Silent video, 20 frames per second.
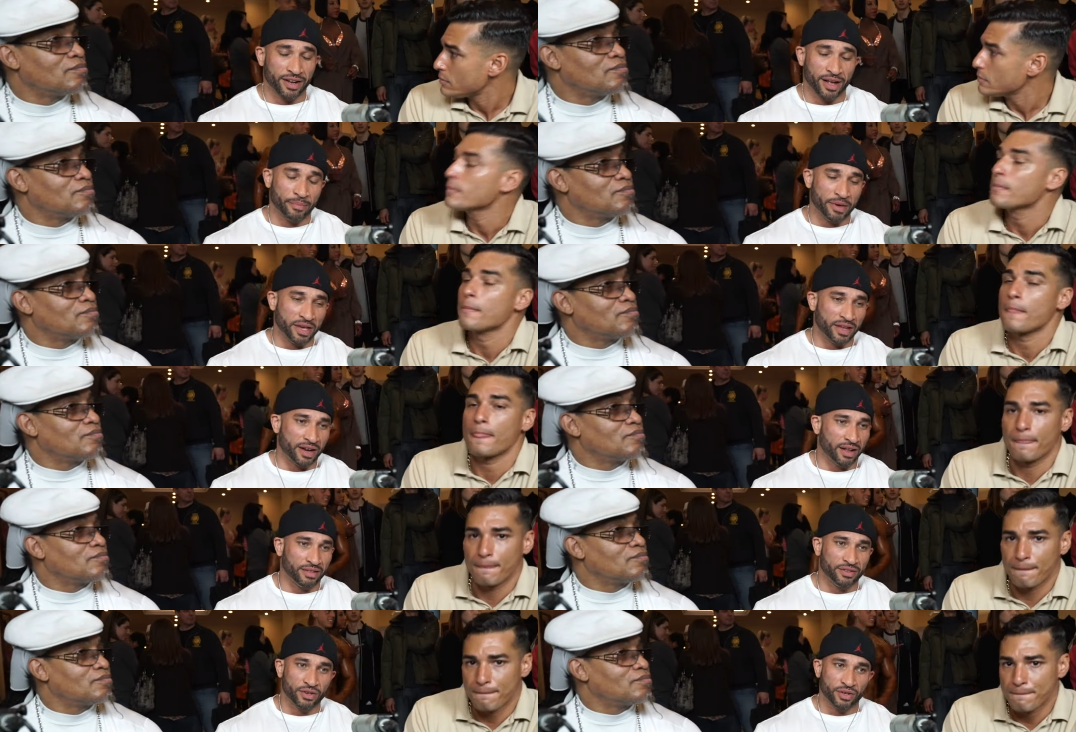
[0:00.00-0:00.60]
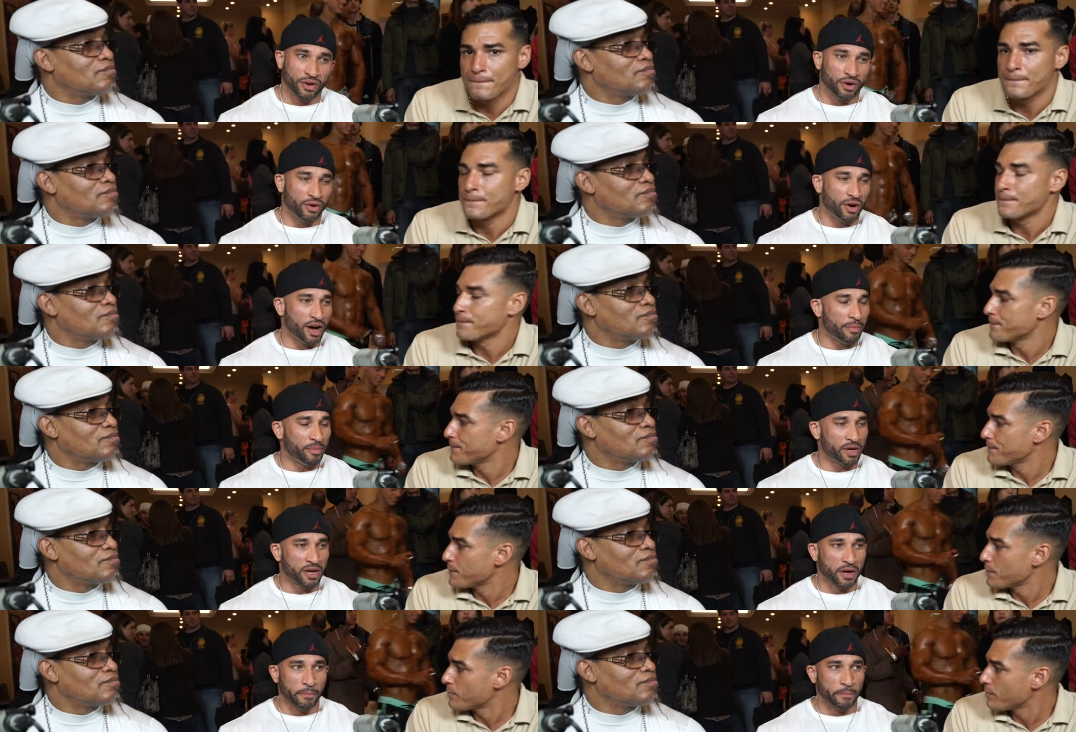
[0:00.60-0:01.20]
Speaker 1: I mean, I, you know, I'm
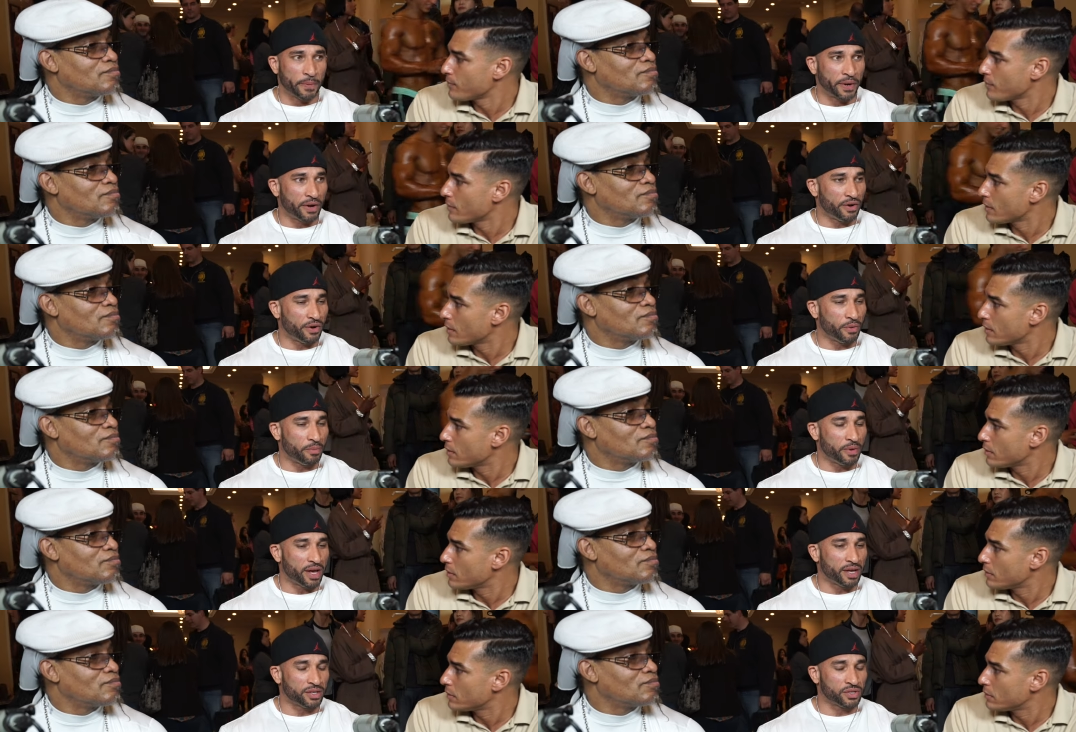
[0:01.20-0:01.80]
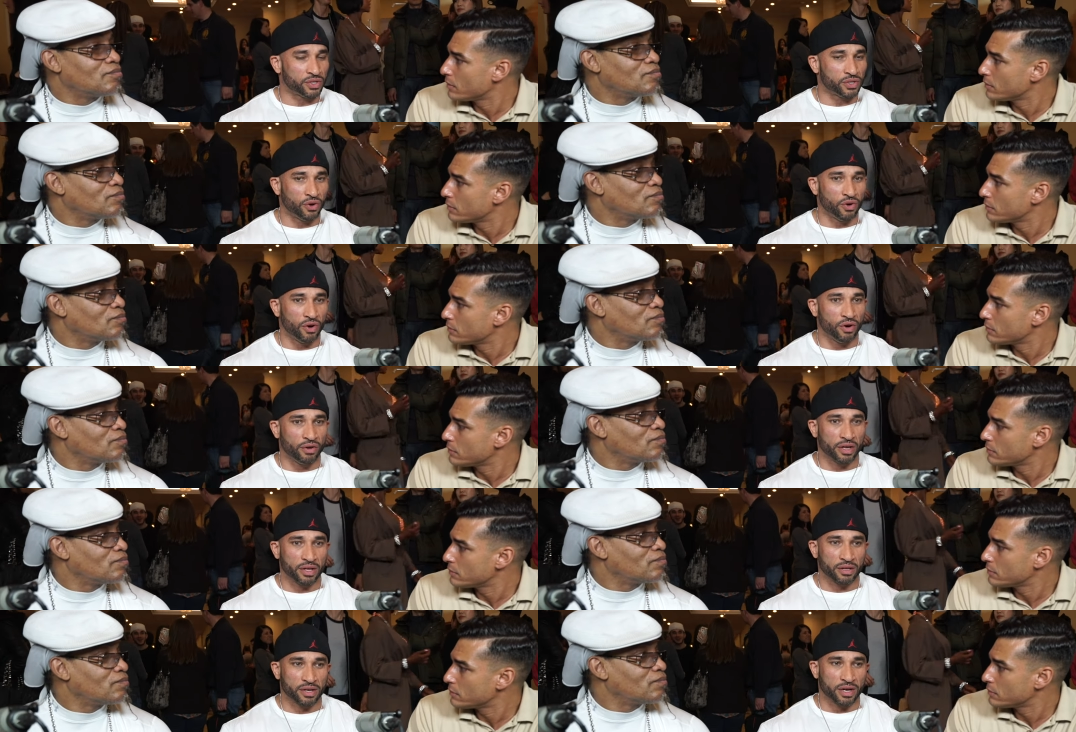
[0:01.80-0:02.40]
a competitor, man. So
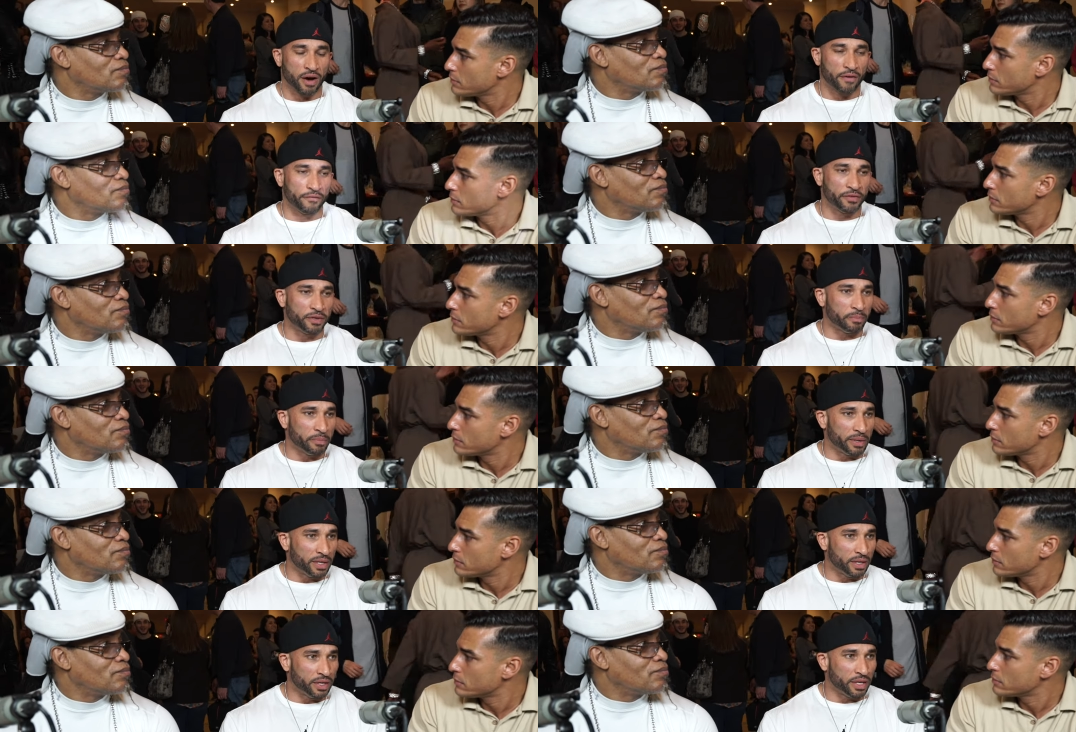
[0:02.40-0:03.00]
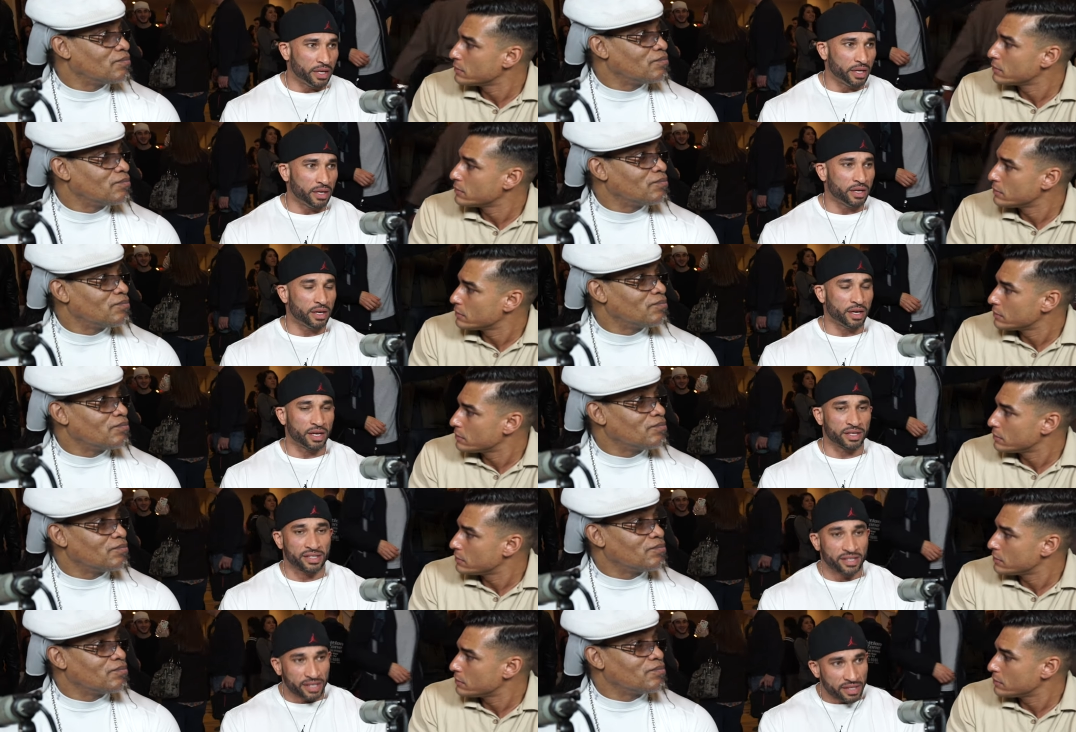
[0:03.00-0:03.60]
comfortability,
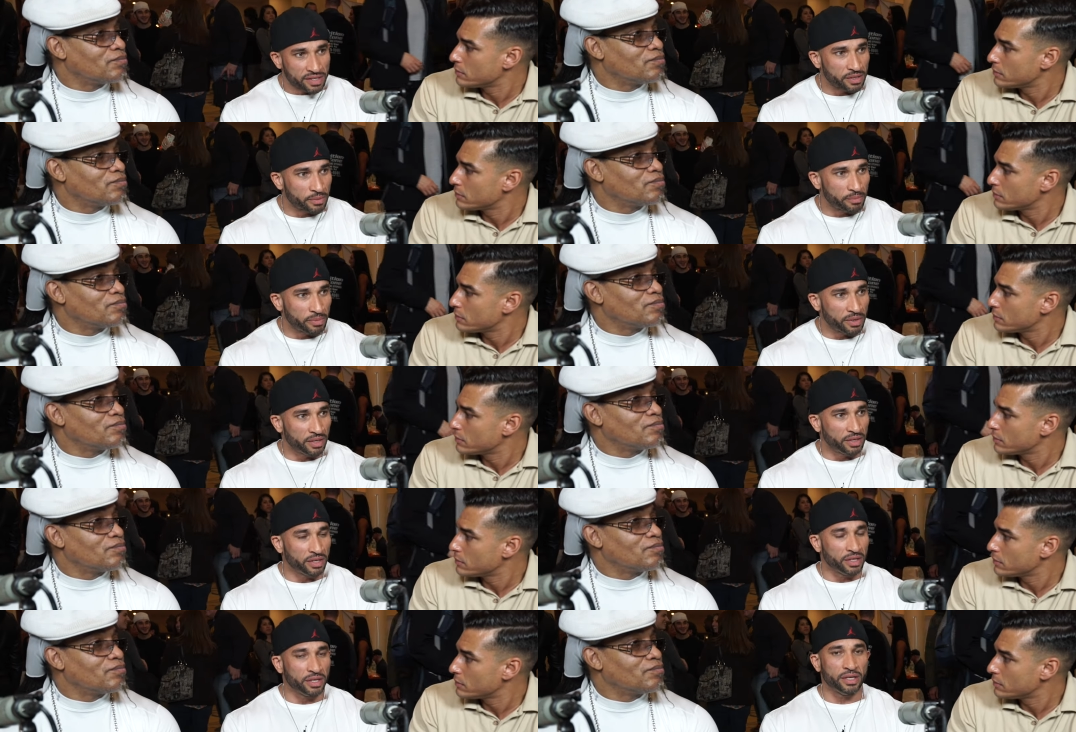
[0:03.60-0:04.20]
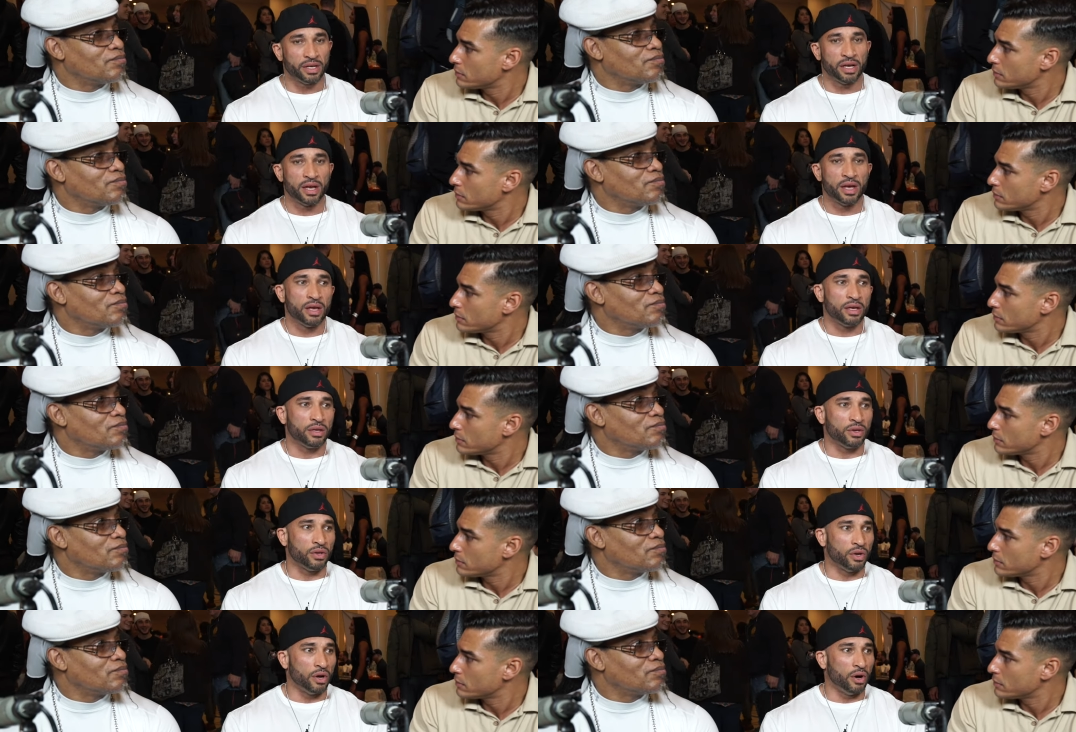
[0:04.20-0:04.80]
accessibility,
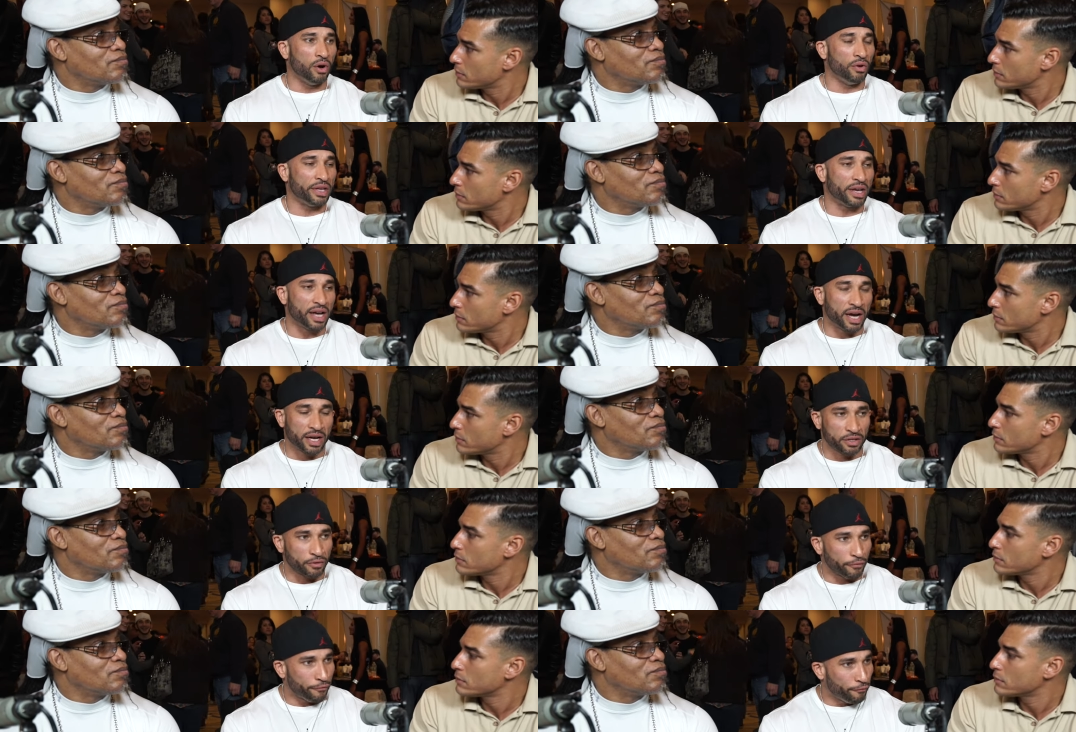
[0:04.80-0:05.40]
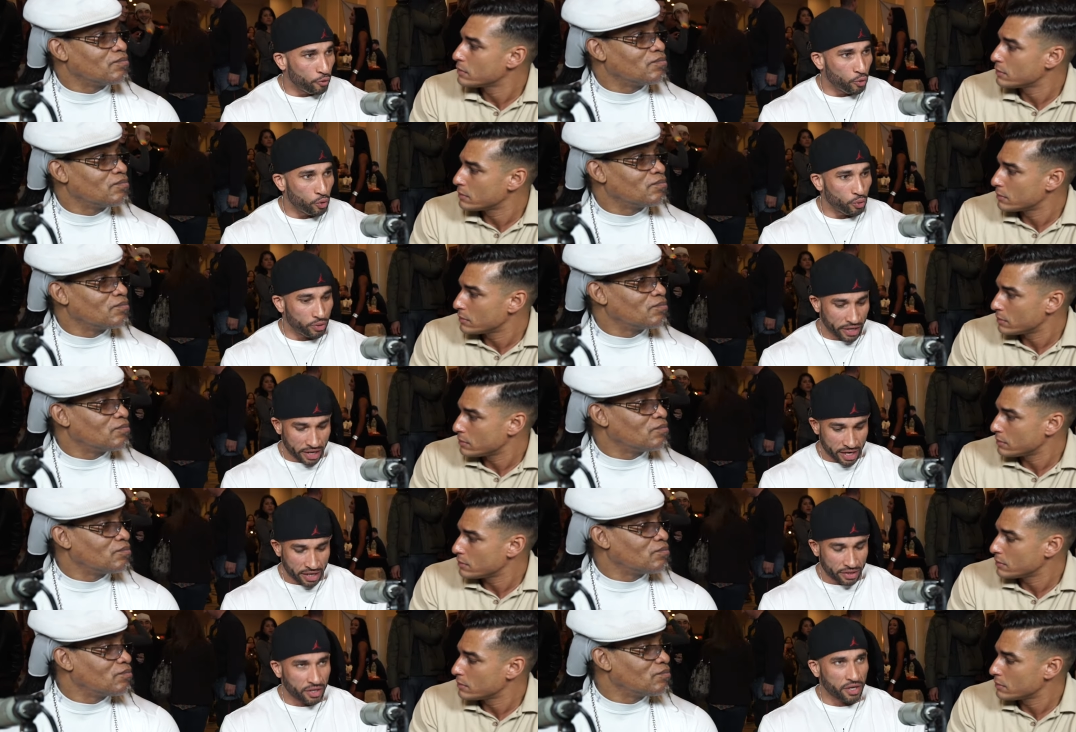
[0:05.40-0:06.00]
you know, they got the food, they
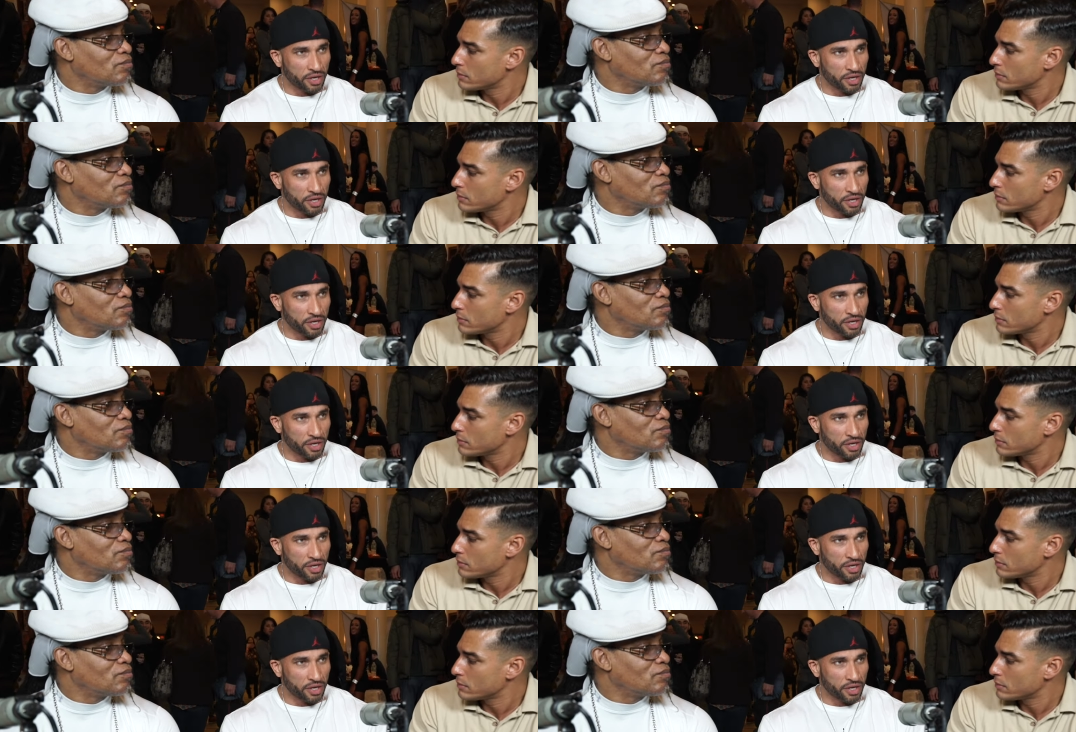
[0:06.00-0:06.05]
got the